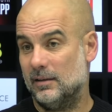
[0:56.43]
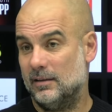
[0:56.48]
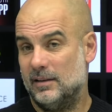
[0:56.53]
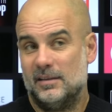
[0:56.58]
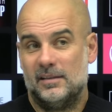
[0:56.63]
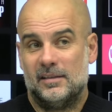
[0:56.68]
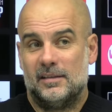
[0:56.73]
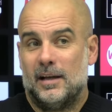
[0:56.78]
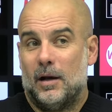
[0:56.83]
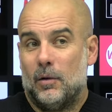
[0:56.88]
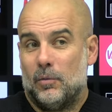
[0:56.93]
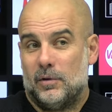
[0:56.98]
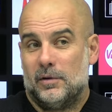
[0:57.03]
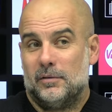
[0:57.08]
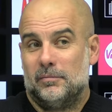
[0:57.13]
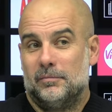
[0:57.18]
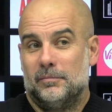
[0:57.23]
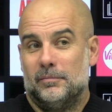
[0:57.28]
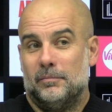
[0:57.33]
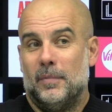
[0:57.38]
This is
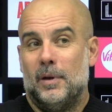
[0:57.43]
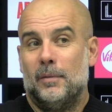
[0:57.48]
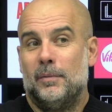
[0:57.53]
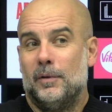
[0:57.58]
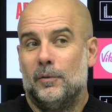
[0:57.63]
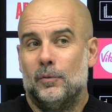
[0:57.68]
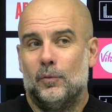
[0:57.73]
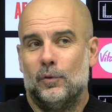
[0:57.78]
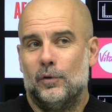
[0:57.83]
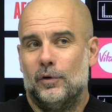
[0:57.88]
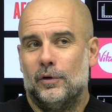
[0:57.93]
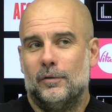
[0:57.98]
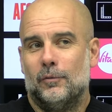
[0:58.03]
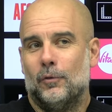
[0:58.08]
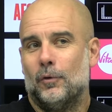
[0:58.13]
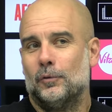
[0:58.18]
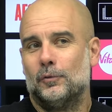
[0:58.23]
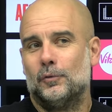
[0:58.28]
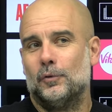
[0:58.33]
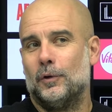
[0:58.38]
our, maybe we
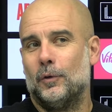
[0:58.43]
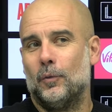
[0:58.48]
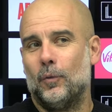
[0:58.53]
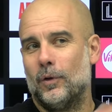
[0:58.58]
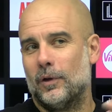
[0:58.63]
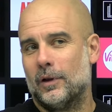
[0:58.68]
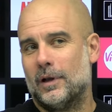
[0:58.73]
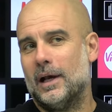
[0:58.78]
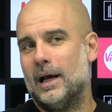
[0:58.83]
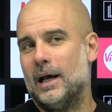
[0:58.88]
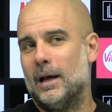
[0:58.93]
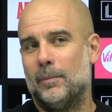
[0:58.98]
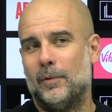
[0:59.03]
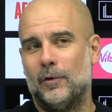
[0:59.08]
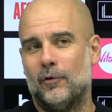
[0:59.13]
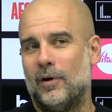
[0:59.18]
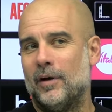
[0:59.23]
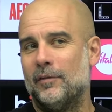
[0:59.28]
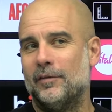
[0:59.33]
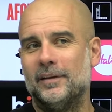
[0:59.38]
go to the World
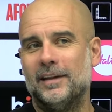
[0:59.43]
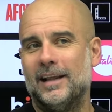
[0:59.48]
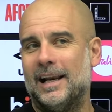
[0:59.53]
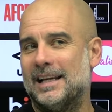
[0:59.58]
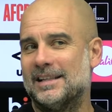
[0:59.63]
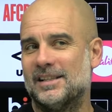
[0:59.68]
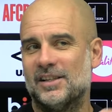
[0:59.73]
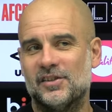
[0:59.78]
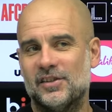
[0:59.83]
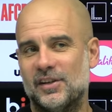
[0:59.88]
Cup, arrive in the last